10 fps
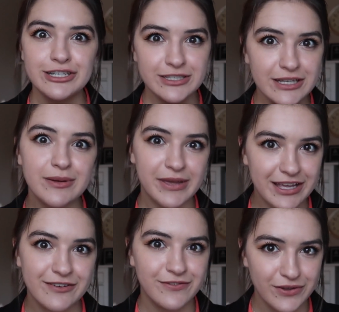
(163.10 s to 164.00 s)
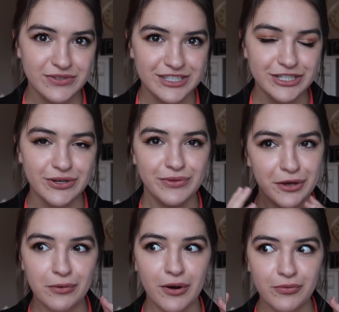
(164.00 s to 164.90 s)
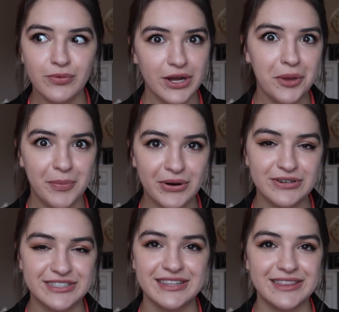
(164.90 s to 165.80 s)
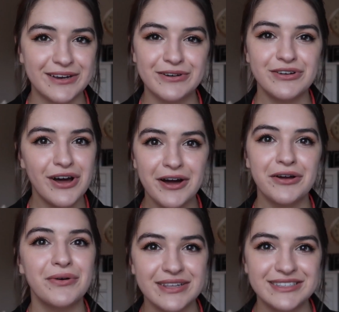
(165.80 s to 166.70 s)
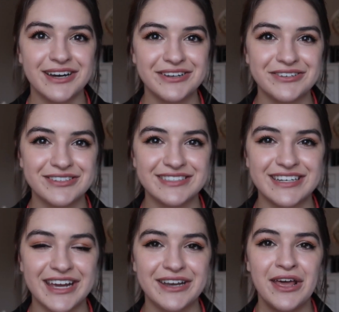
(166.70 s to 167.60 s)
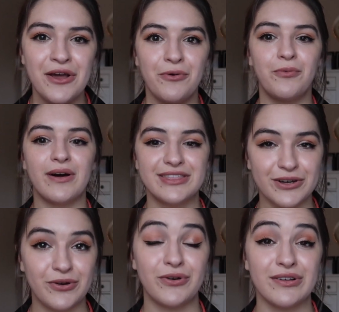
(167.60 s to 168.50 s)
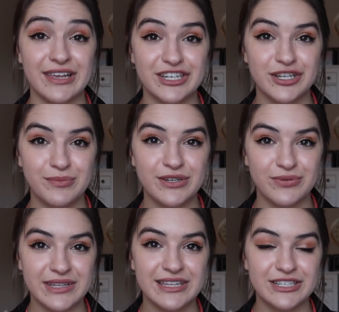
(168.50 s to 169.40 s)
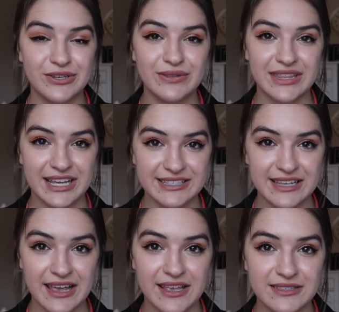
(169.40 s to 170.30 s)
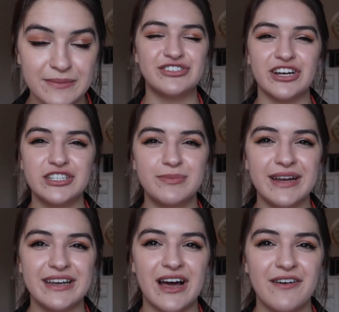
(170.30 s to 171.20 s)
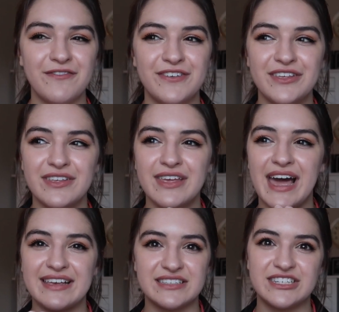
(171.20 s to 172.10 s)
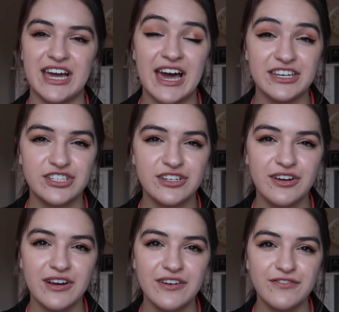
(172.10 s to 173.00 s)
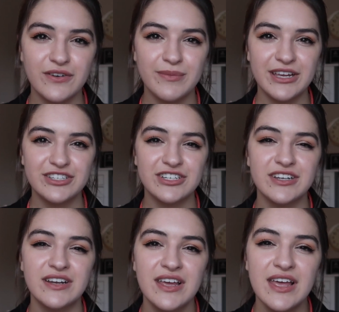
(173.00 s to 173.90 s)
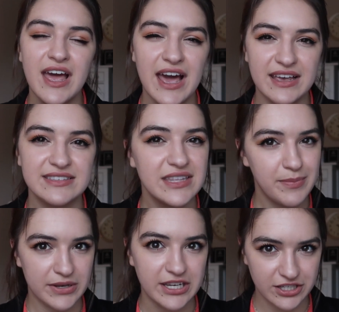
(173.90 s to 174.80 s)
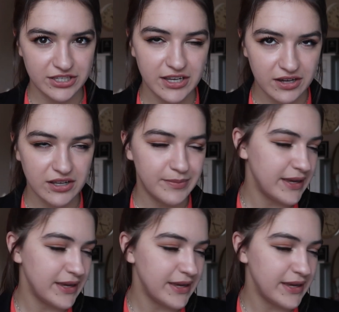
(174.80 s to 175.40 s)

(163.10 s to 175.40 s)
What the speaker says: is going to be confused too. They're a real person. They're not going to understand what the correlation between the two things is. The judge might not feel as attached to your information as they potentially could